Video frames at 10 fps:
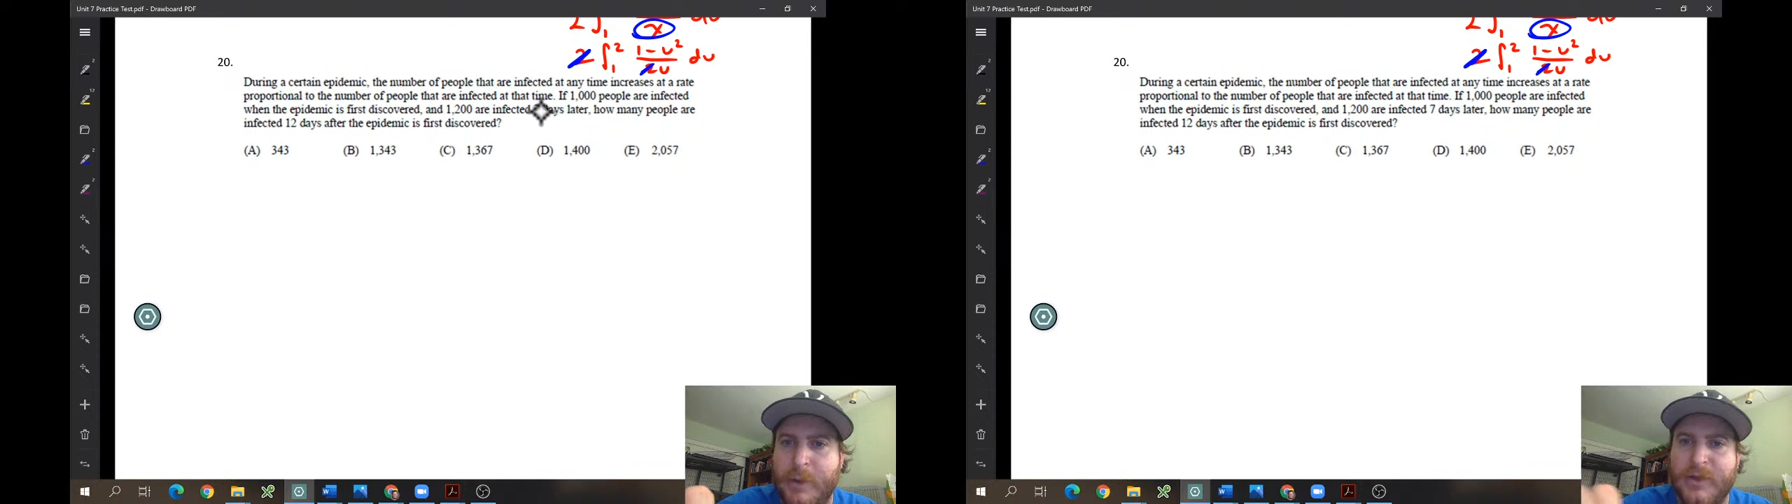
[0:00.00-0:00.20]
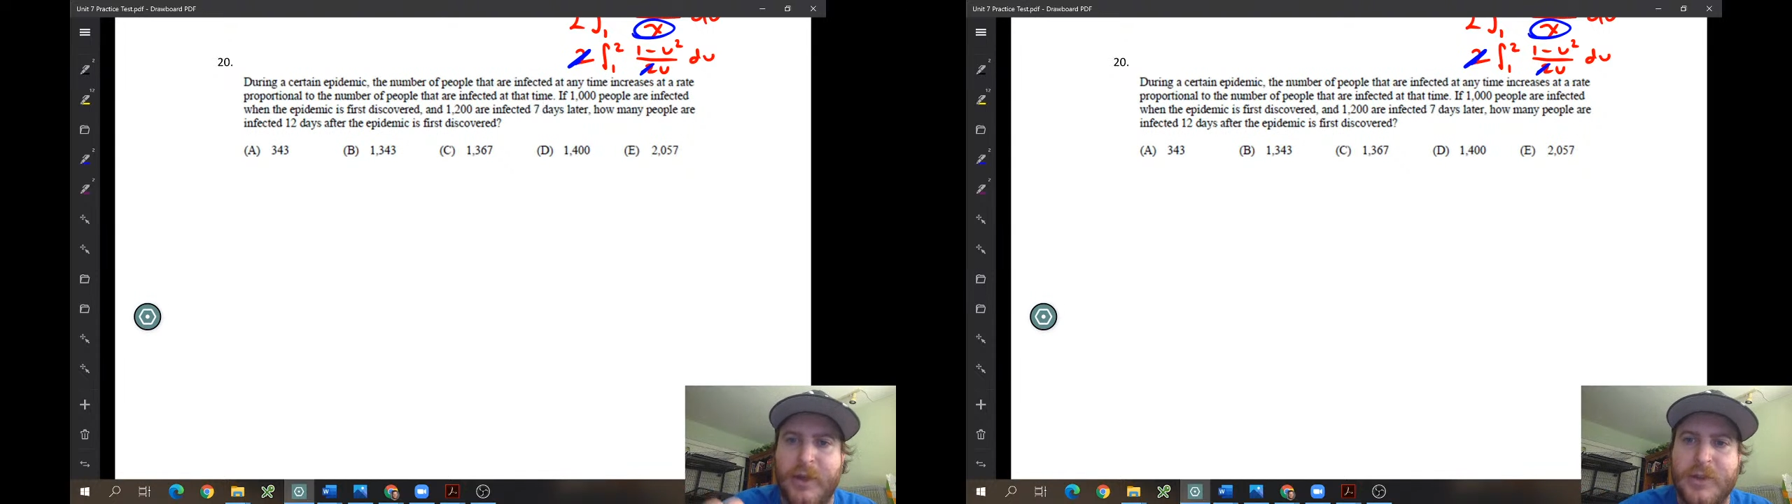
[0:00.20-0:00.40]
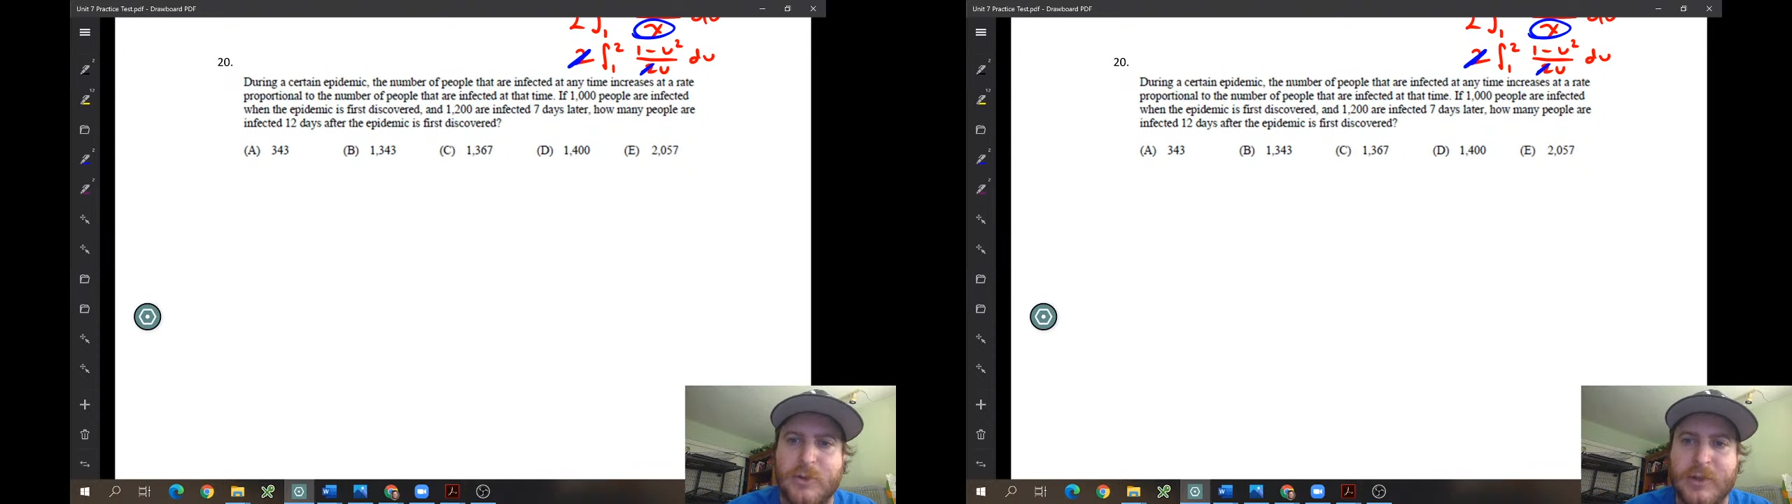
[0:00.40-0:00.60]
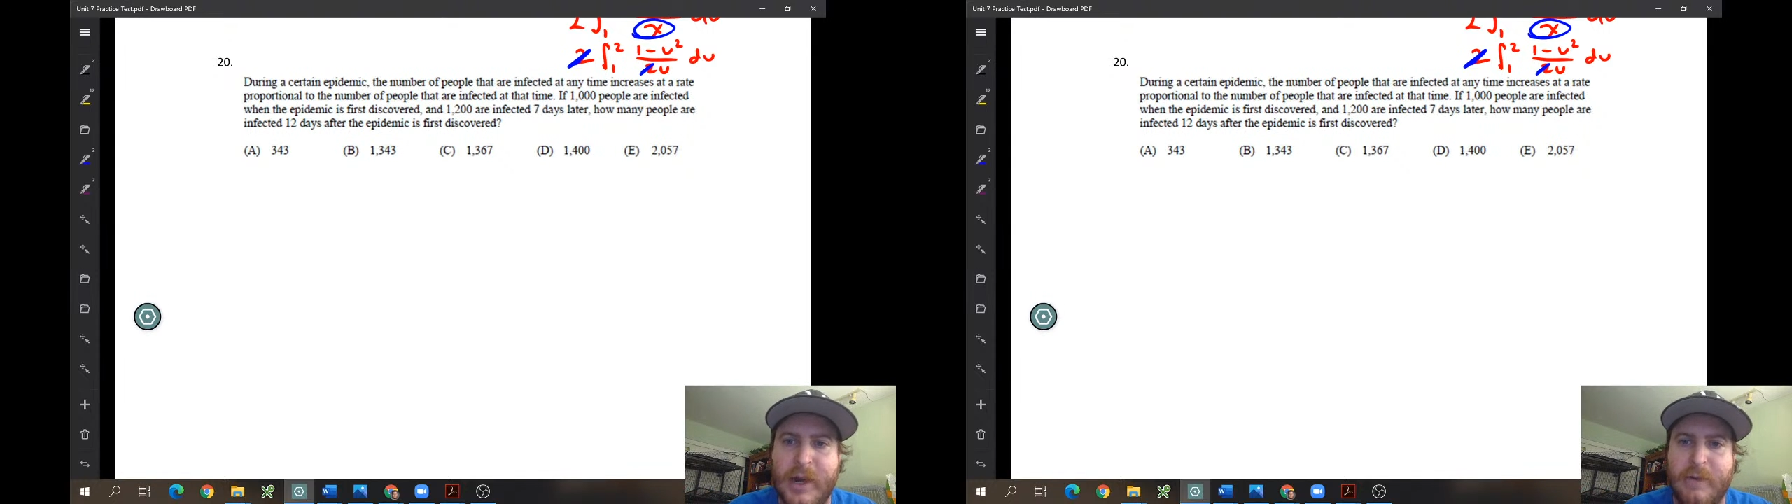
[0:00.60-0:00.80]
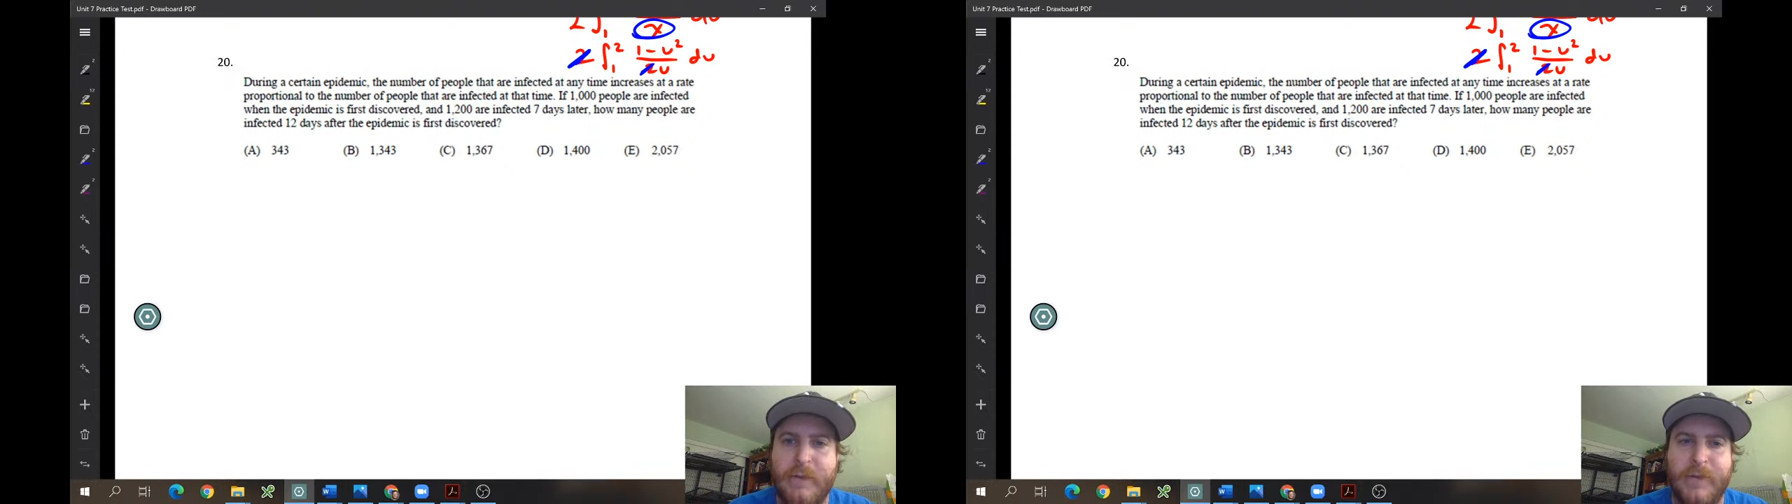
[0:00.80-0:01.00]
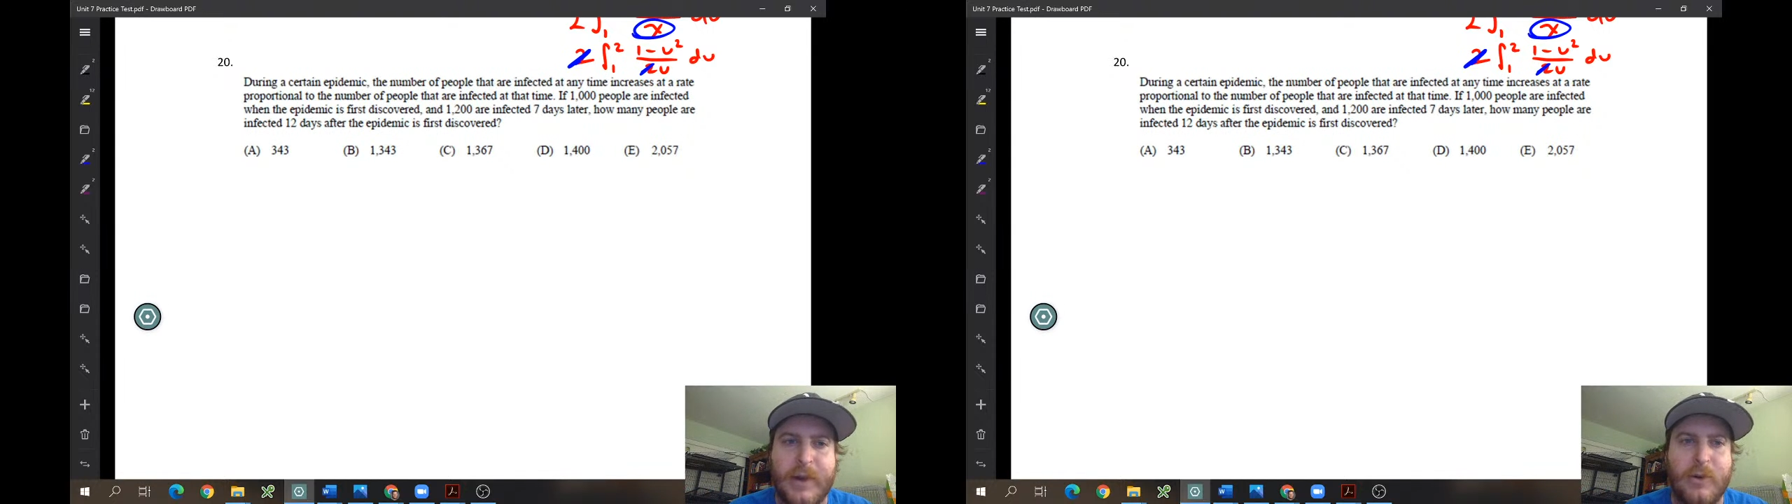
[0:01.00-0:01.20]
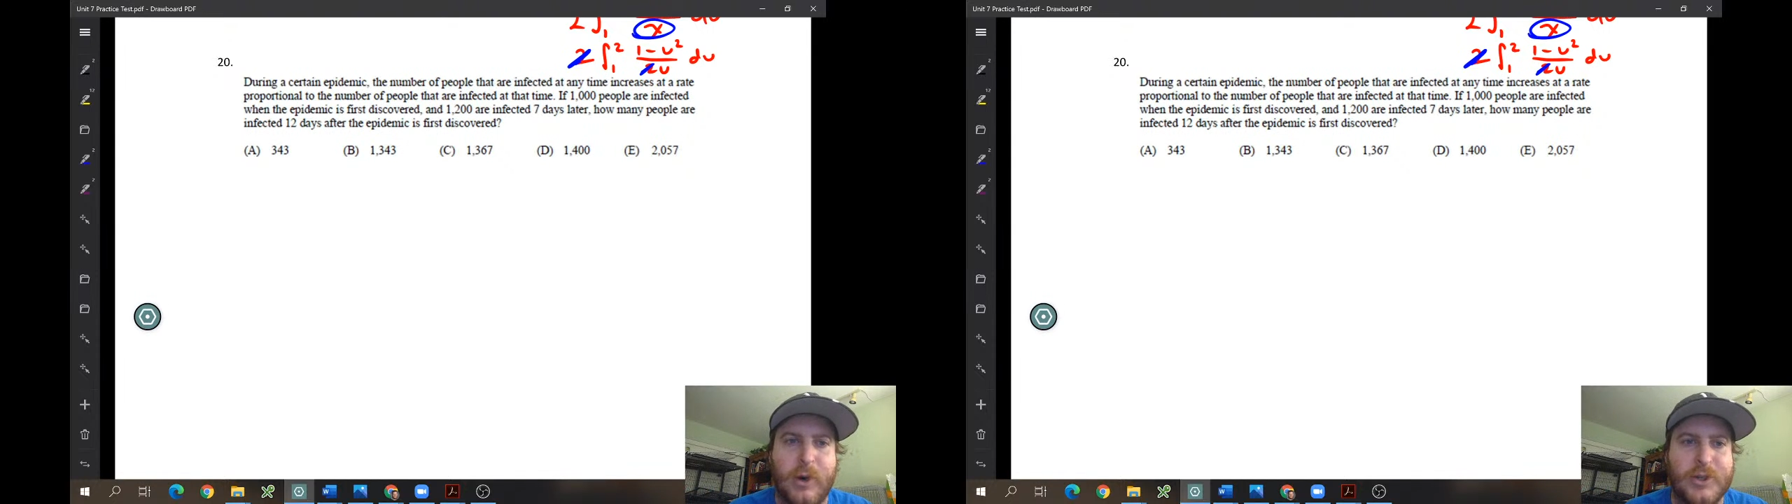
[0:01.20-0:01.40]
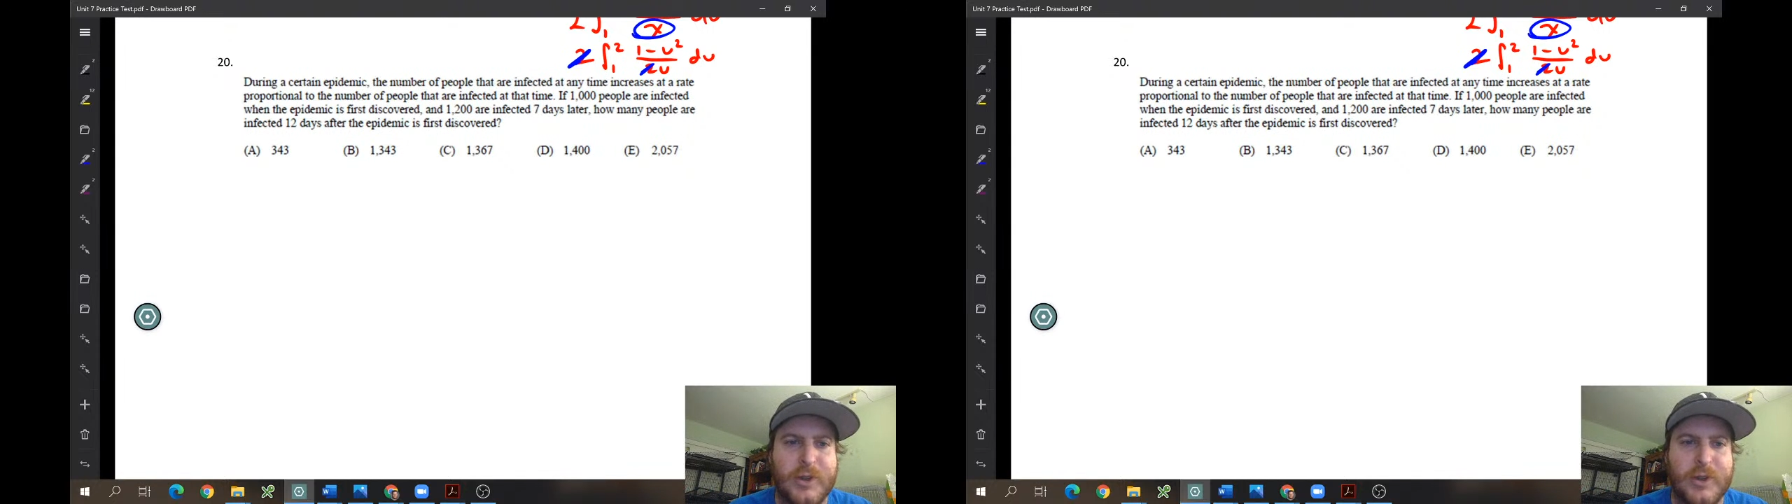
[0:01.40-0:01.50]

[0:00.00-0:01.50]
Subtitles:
I thought this was kind of a funny question.